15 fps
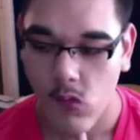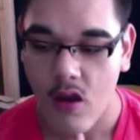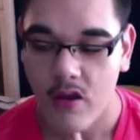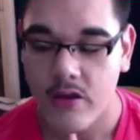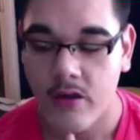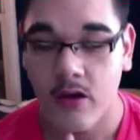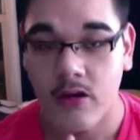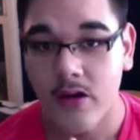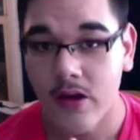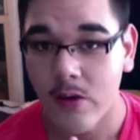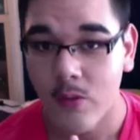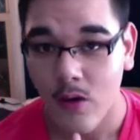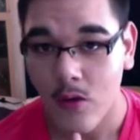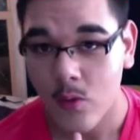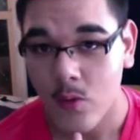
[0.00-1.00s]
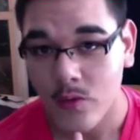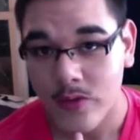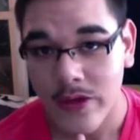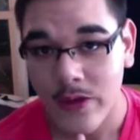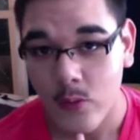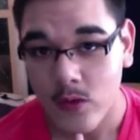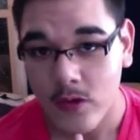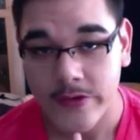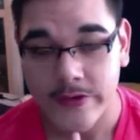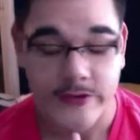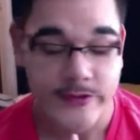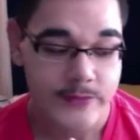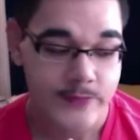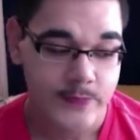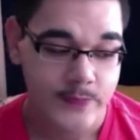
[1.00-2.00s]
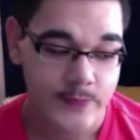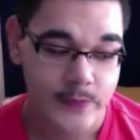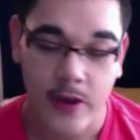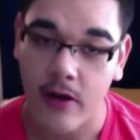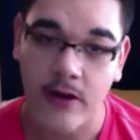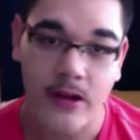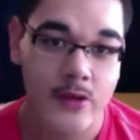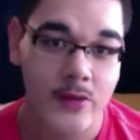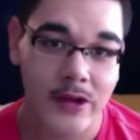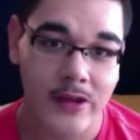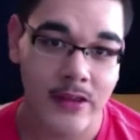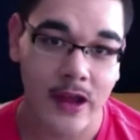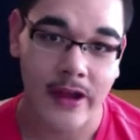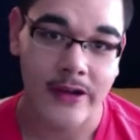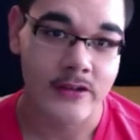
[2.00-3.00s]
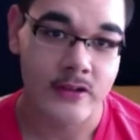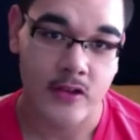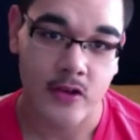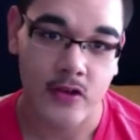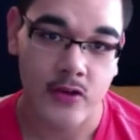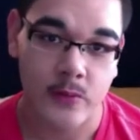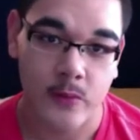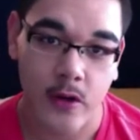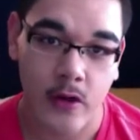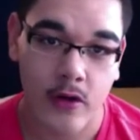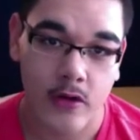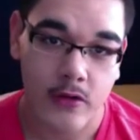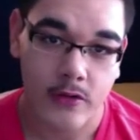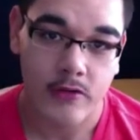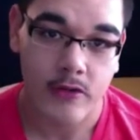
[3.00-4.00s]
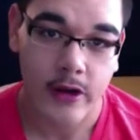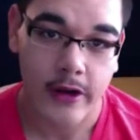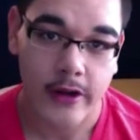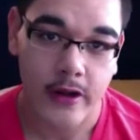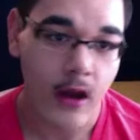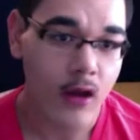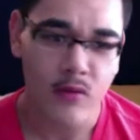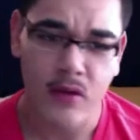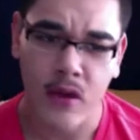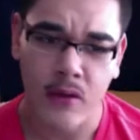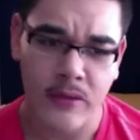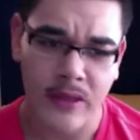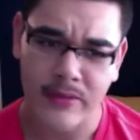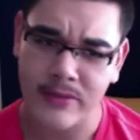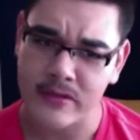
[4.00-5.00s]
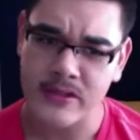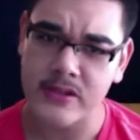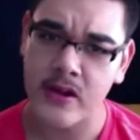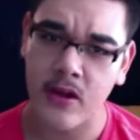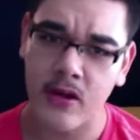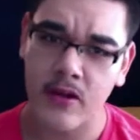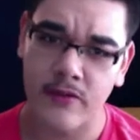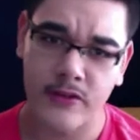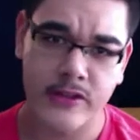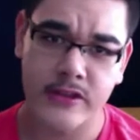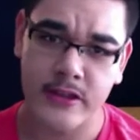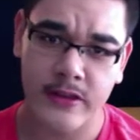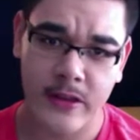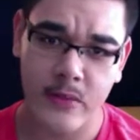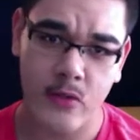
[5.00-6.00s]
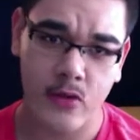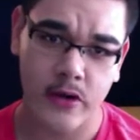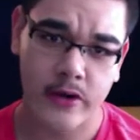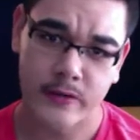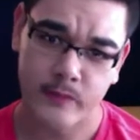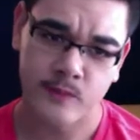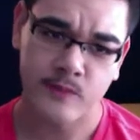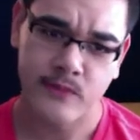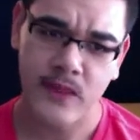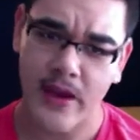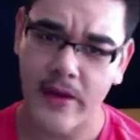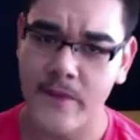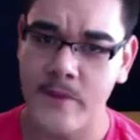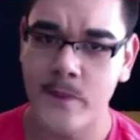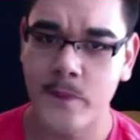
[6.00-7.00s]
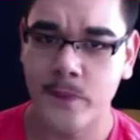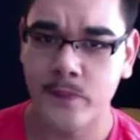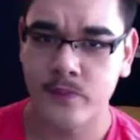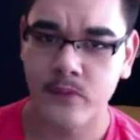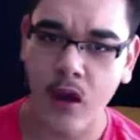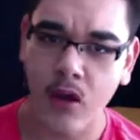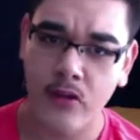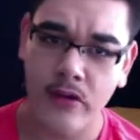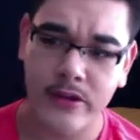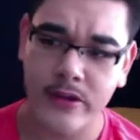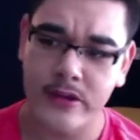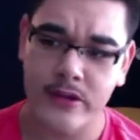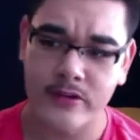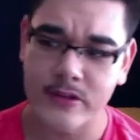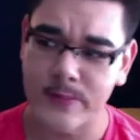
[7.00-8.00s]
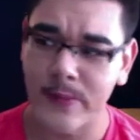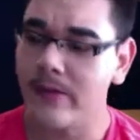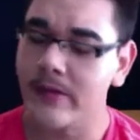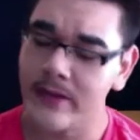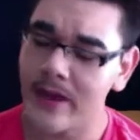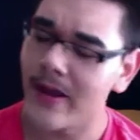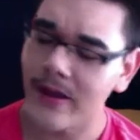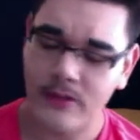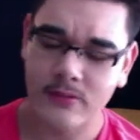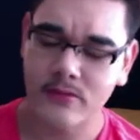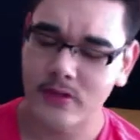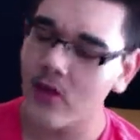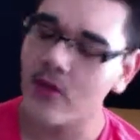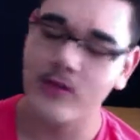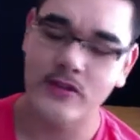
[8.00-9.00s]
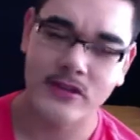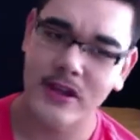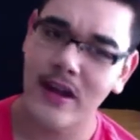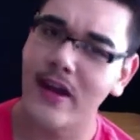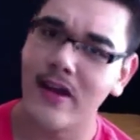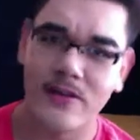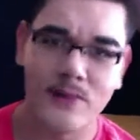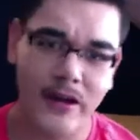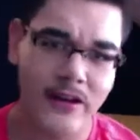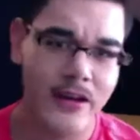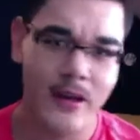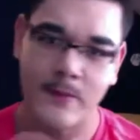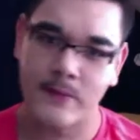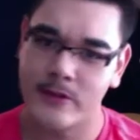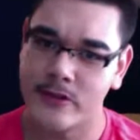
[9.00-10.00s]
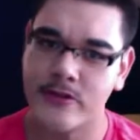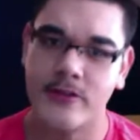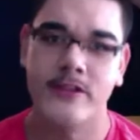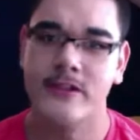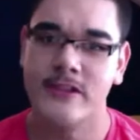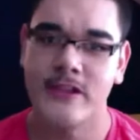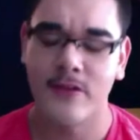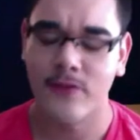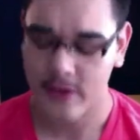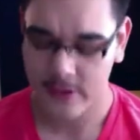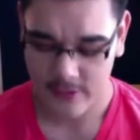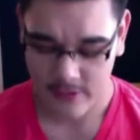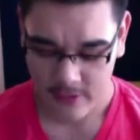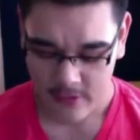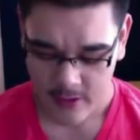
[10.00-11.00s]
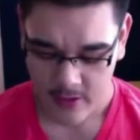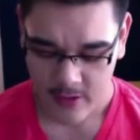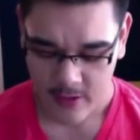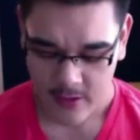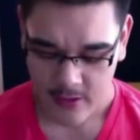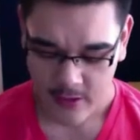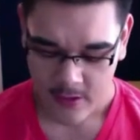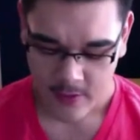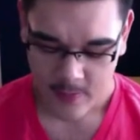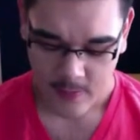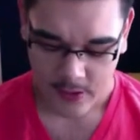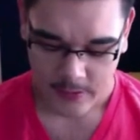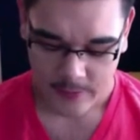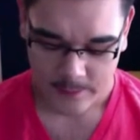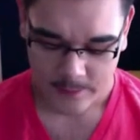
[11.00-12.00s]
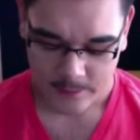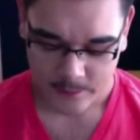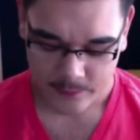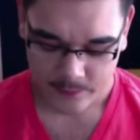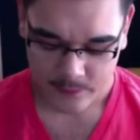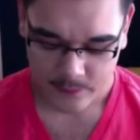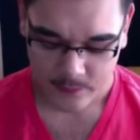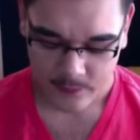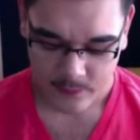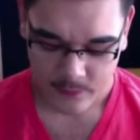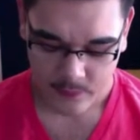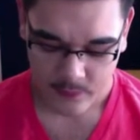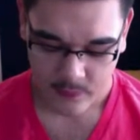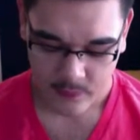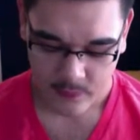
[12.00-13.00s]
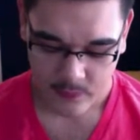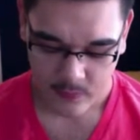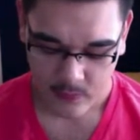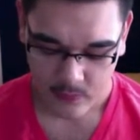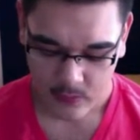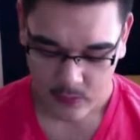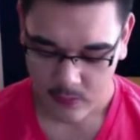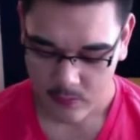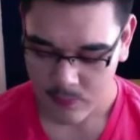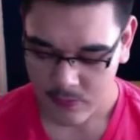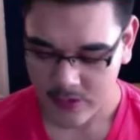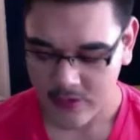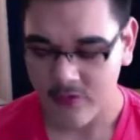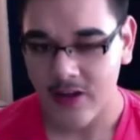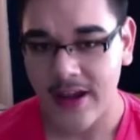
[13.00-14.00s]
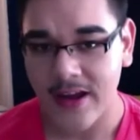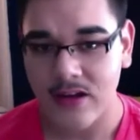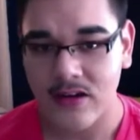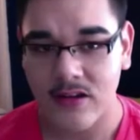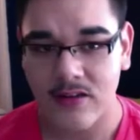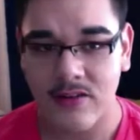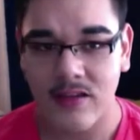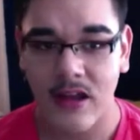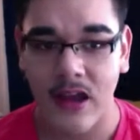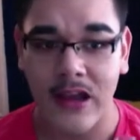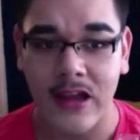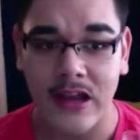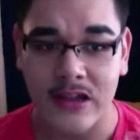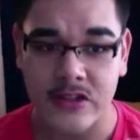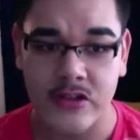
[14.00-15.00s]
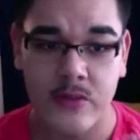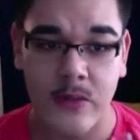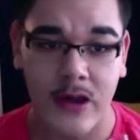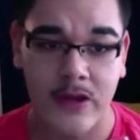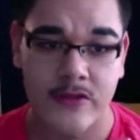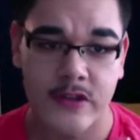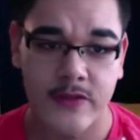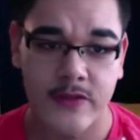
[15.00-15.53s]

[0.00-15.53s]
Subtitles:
Y'all know how awkward that was. Y'all know I lied and told him Curve, right? Oh, no, yeah, this is Curve with Claiborne. Yeah. Oh, really? Don't smell it? Yeah, totes, yeah, body chemistry, it's different. But the fact, I got 2 bottles